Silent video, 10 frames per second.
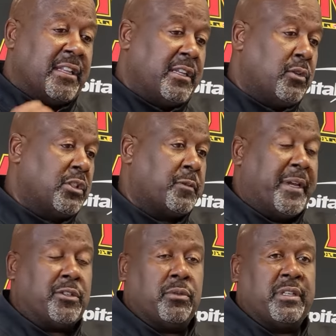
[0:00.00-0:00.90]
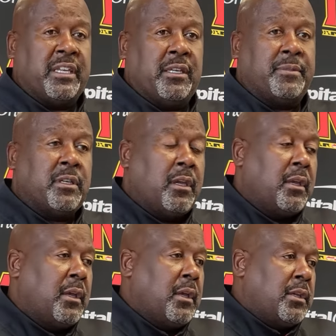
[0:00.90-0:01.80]
And then on the special teams,
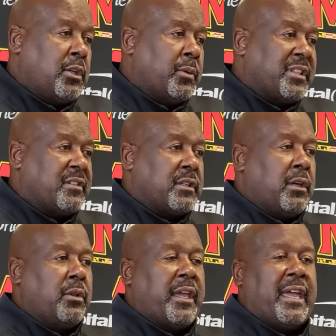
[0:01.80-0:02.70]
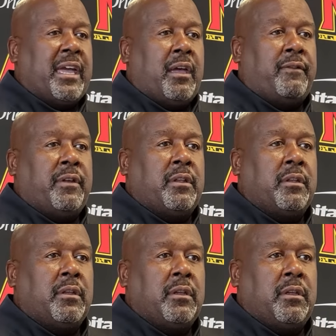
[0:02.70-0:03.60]
you know, with the skill they have and